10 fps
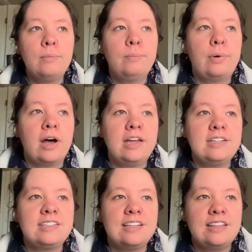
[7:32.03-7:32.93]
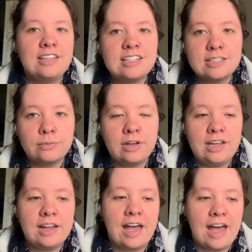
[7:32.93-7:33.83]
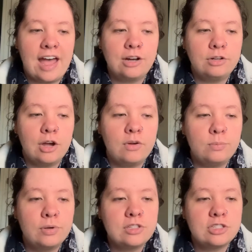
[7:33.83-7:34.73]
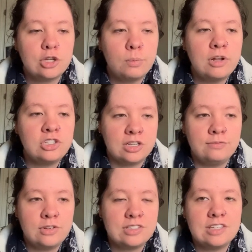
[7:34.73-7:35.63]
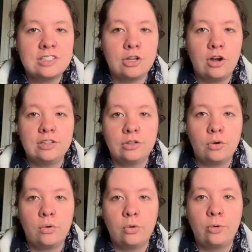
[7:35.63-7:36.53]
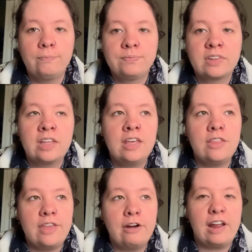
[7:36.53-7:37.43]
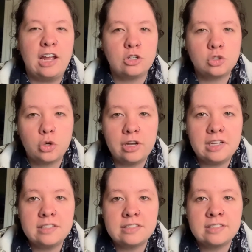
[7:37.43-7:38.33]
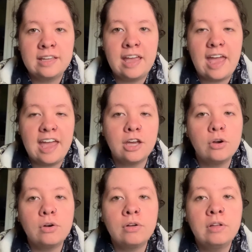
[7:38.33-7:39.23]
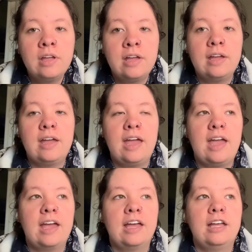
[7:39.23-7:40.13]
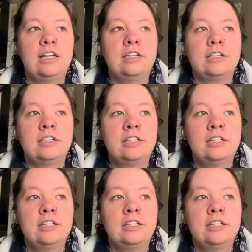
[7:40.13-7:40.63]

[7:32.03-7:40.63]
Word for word: But this one, I don't know, it puts so much emphasis on the whole their androids angle and